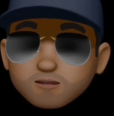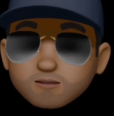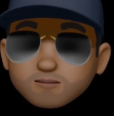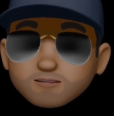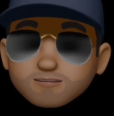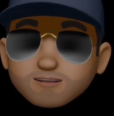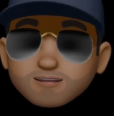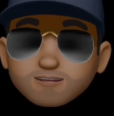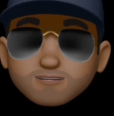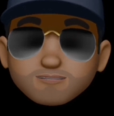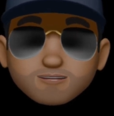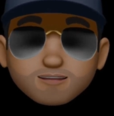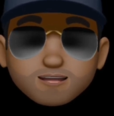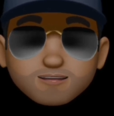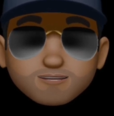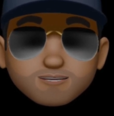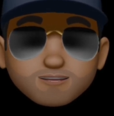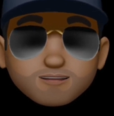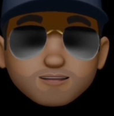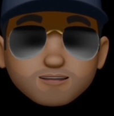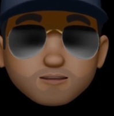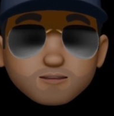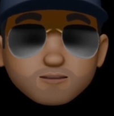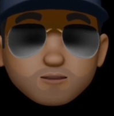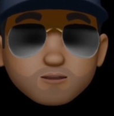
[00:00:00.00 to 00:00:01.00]

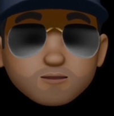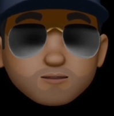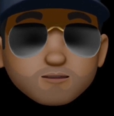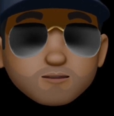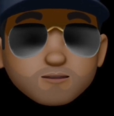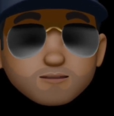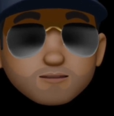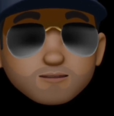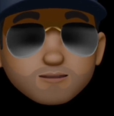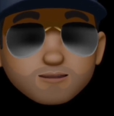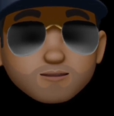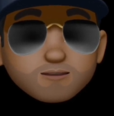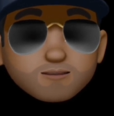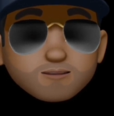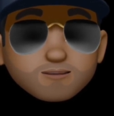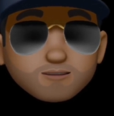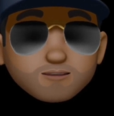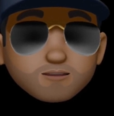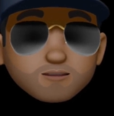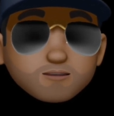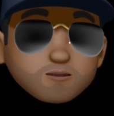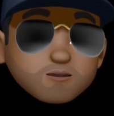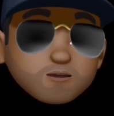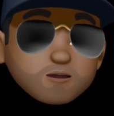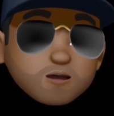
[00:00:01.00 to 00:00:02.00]
Reinvesting would build
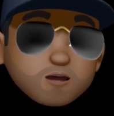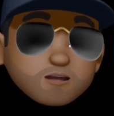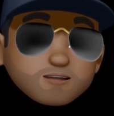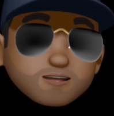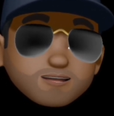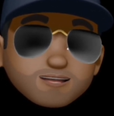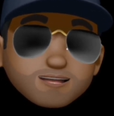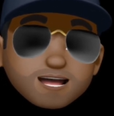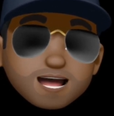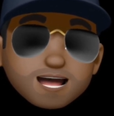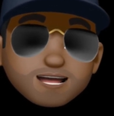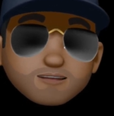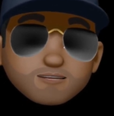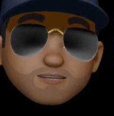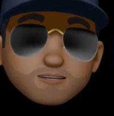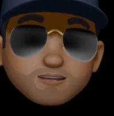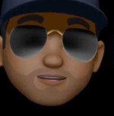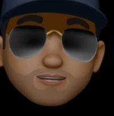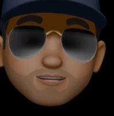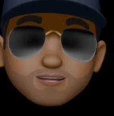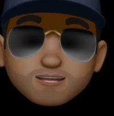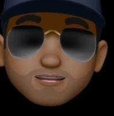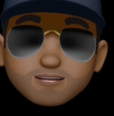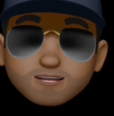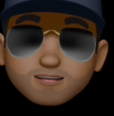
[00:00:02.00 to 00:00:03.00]
you on an
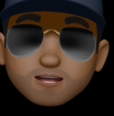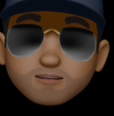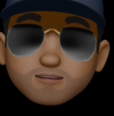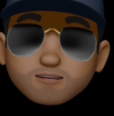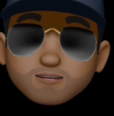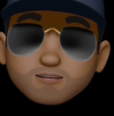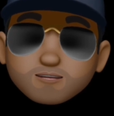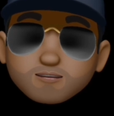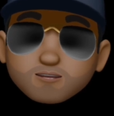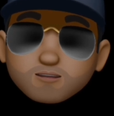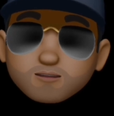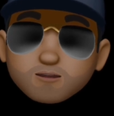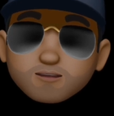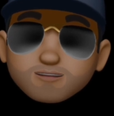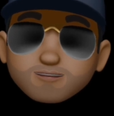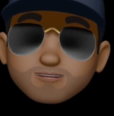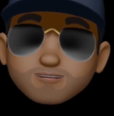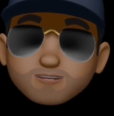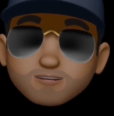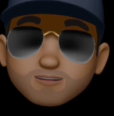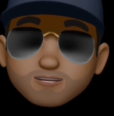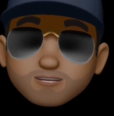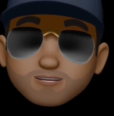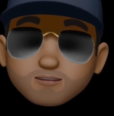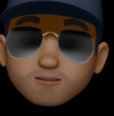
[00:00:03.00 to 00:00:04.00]
average another
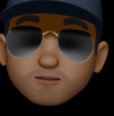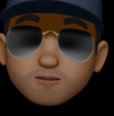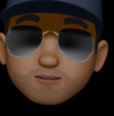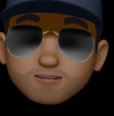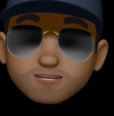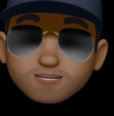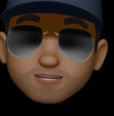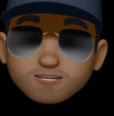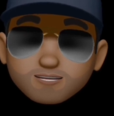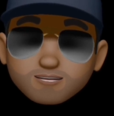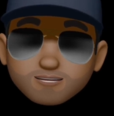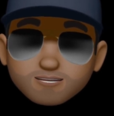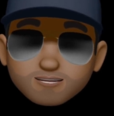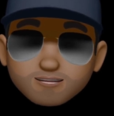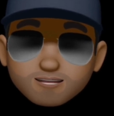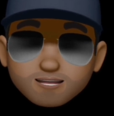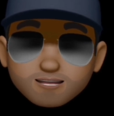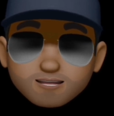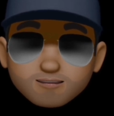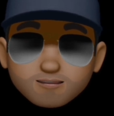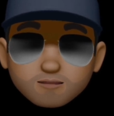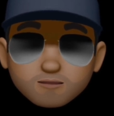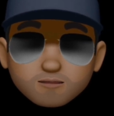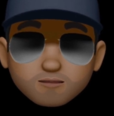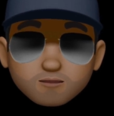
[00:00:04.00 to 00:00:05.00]
220
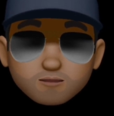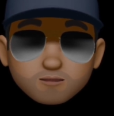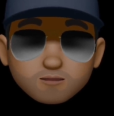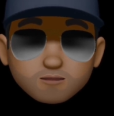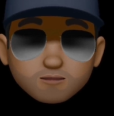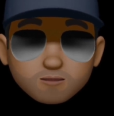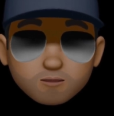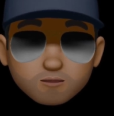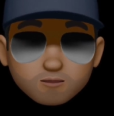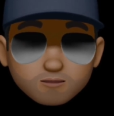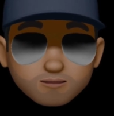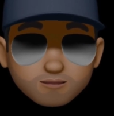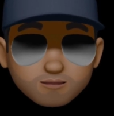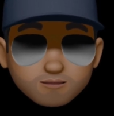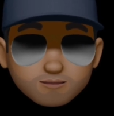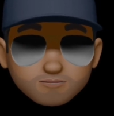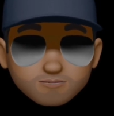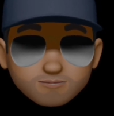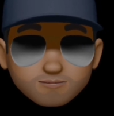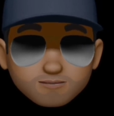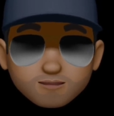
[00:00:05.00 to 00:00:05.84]
shares per quarter,